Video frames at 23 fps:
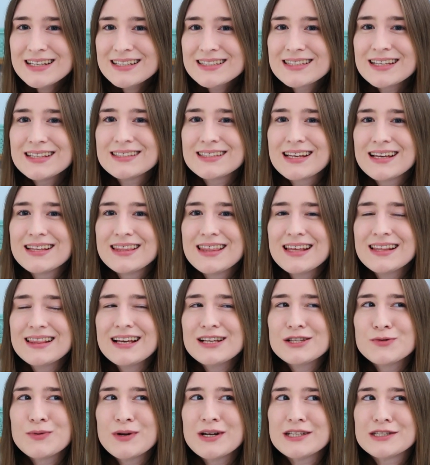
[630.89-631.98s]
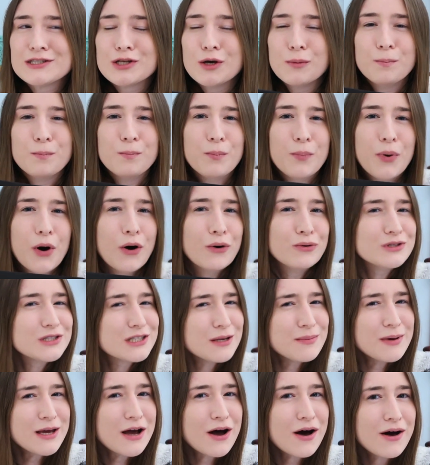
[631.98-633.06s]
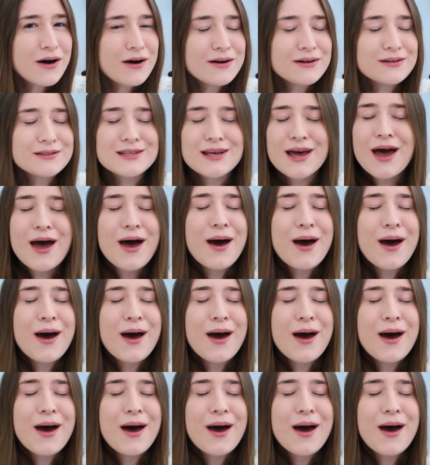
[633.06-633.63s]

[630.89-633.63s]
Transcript: since I think that's what it's supposed to be called.